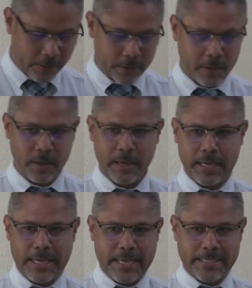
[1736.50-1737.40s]
on.
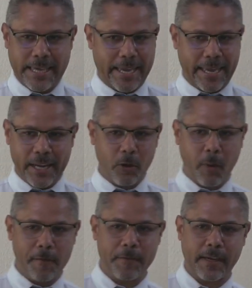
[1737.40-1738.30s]
Is there any
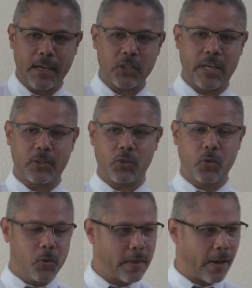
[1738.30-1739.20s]
qualification as to
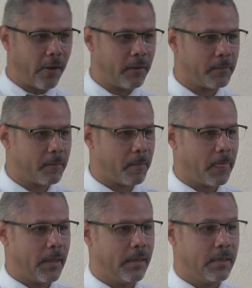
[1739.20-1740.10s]
who they are?
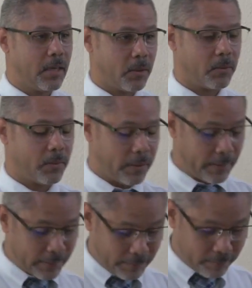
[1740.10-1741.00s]
No.
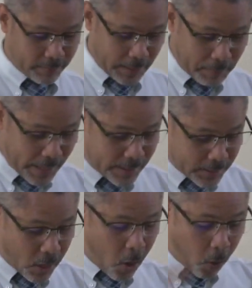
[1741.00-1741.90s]
That
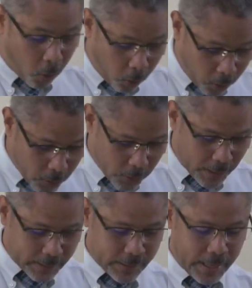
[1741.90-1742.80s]
means all
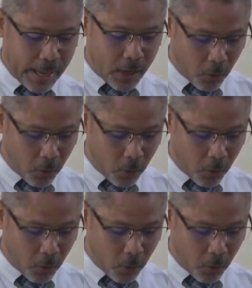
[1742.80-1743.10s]
rulers and